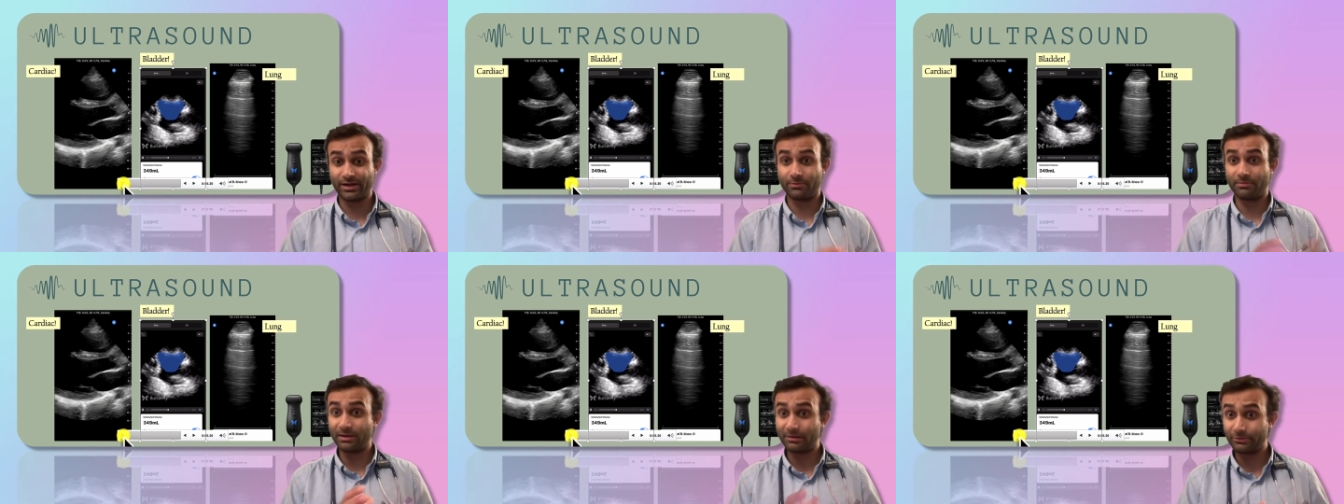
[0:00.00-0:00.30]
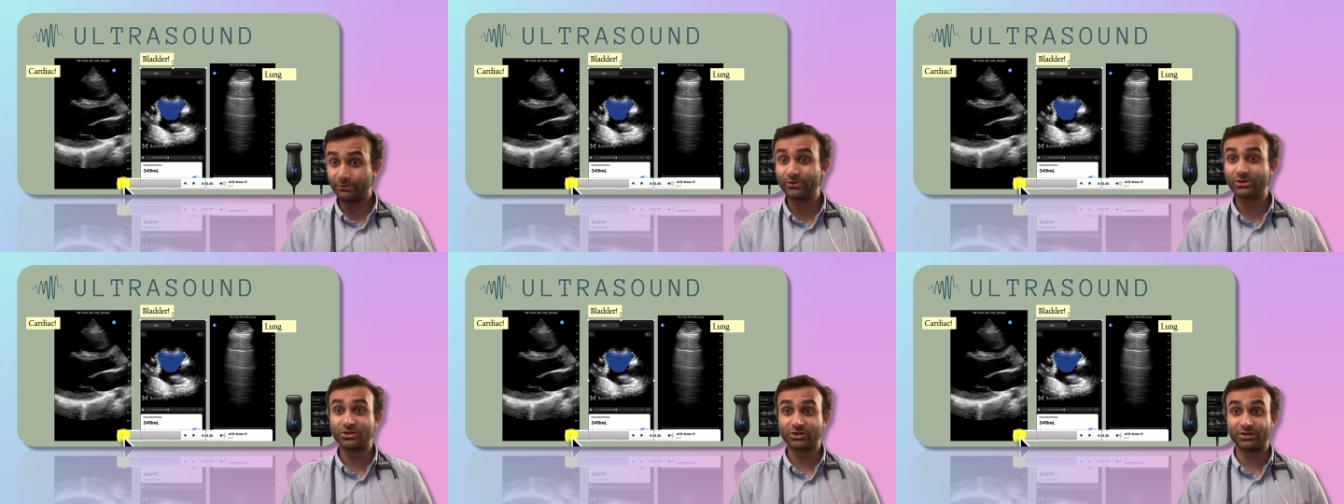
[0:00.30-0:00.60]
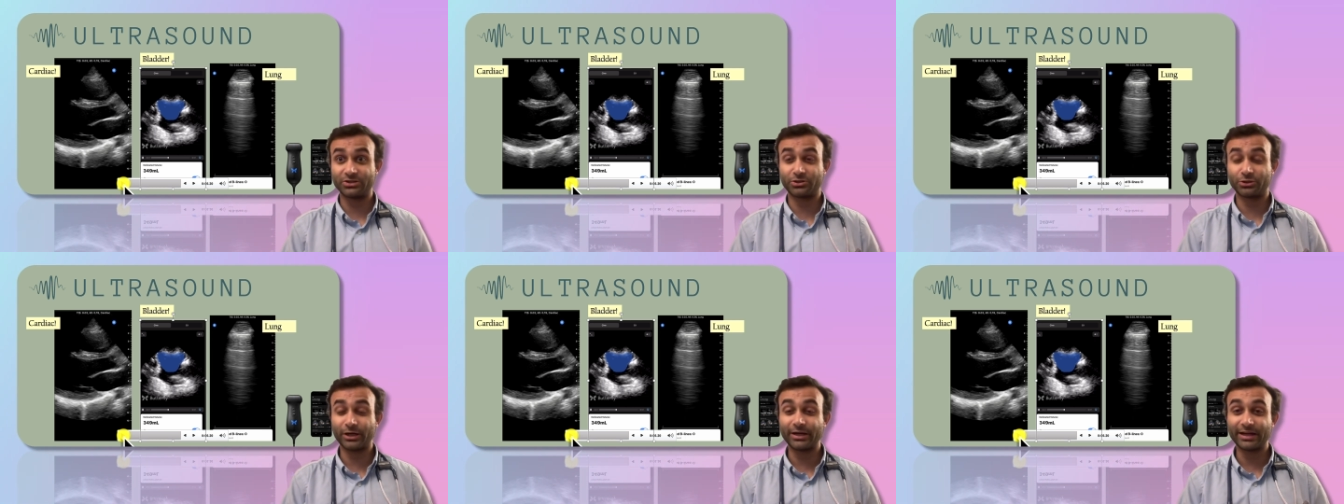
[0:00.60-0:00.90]
Maybe we should
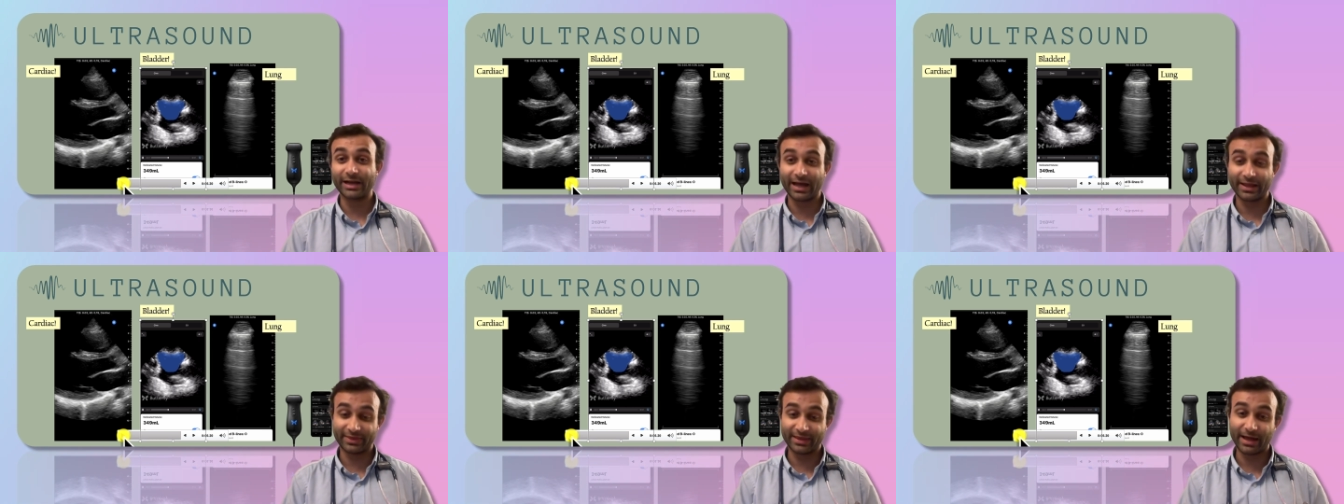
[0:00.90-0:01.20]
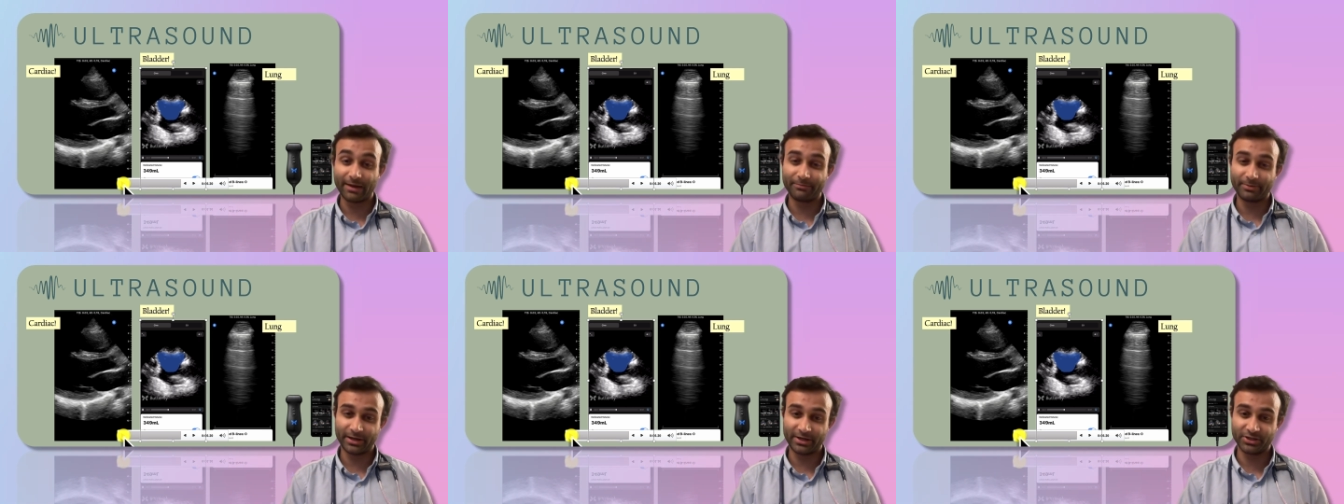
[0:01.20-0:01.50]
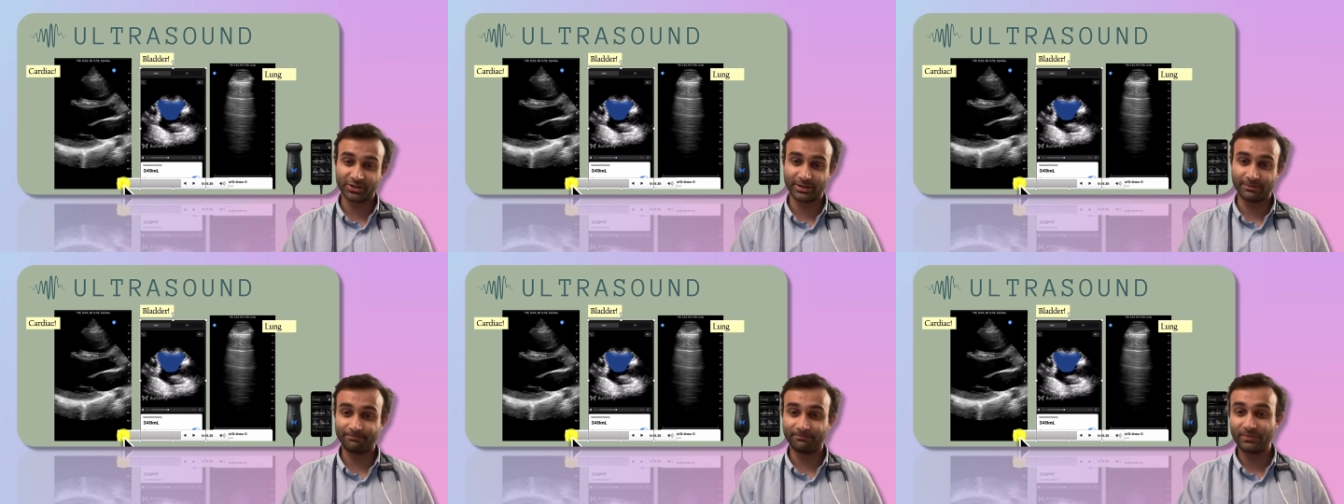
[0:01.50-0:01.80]
straight cat that
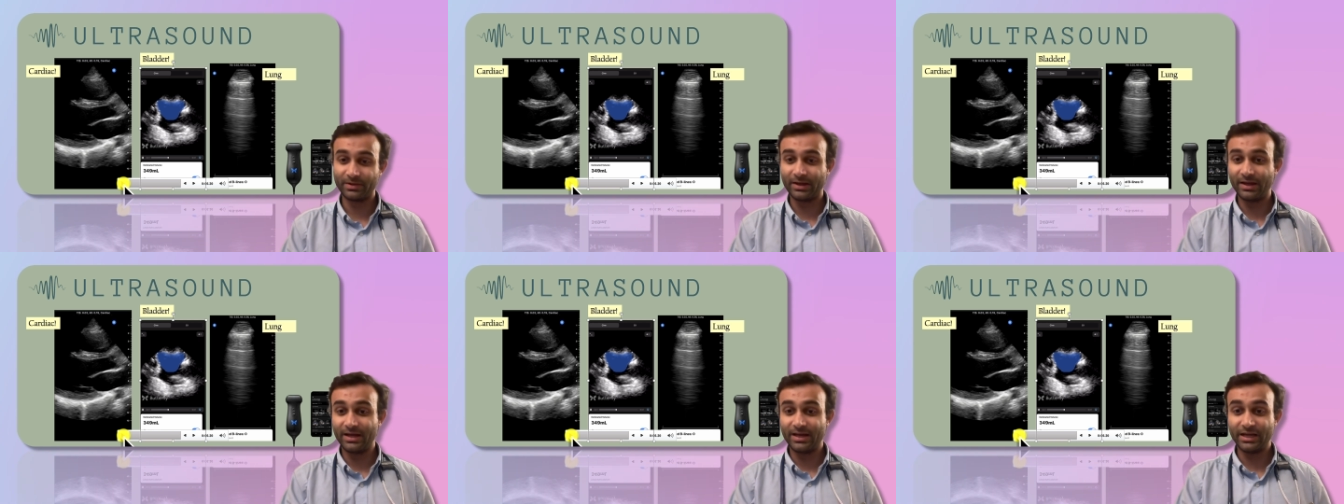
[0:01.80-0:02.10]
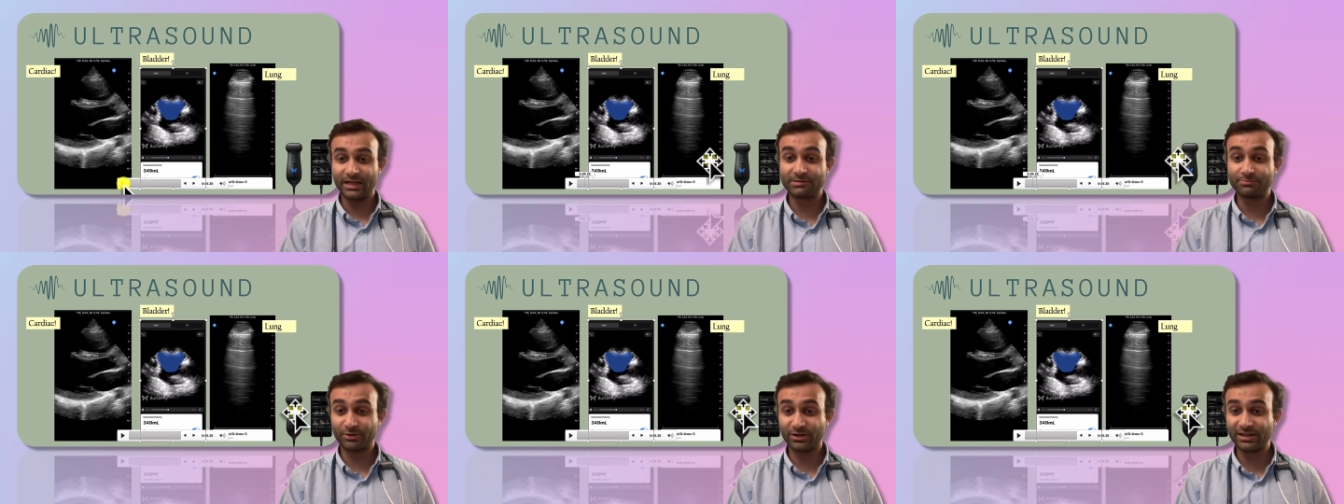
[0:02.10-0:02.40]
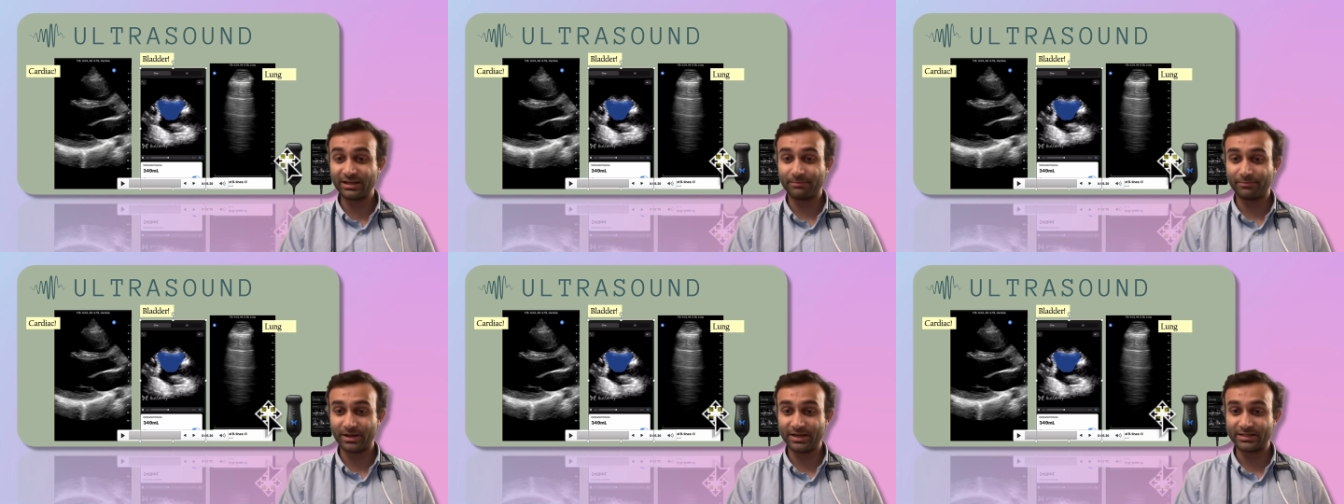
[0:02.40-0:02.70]
patient. It's
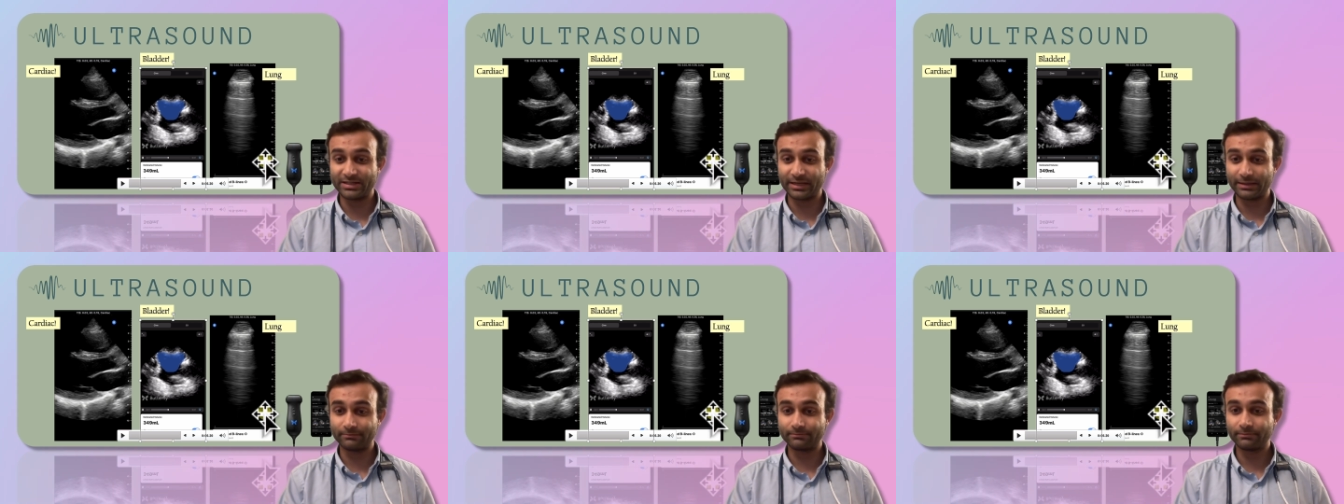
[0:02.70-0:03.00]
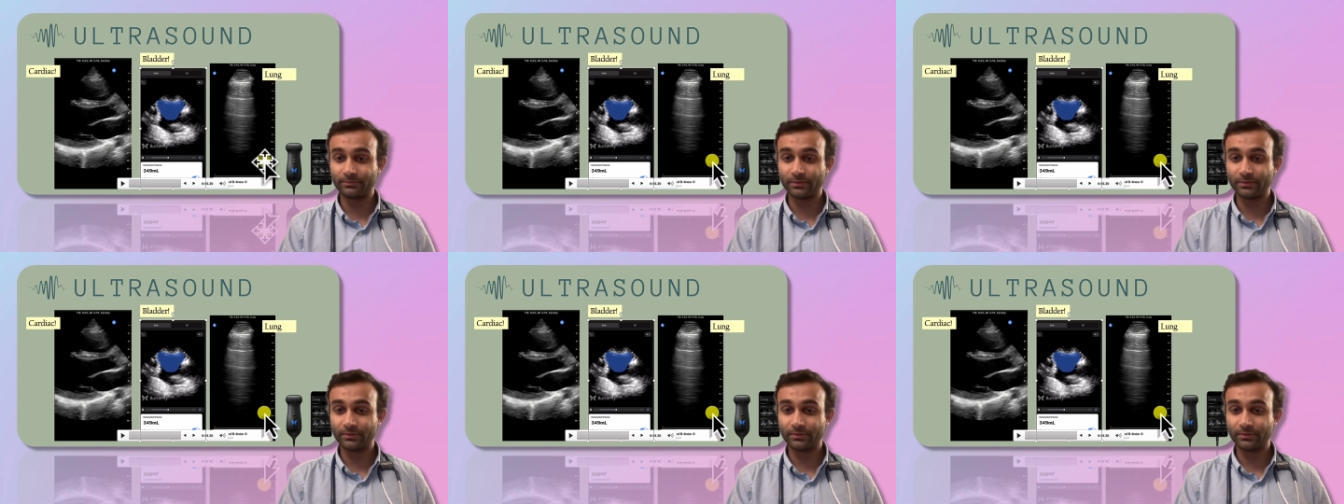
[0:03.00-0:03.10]
pretty amazing.